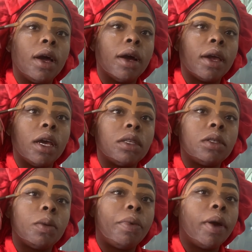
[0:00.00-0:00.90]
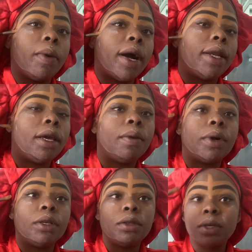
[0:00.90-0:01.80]
I came to the point where I didn't want
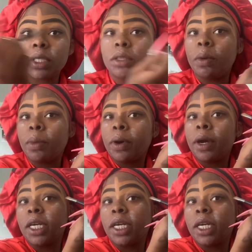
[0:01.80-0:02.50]
to do this no more.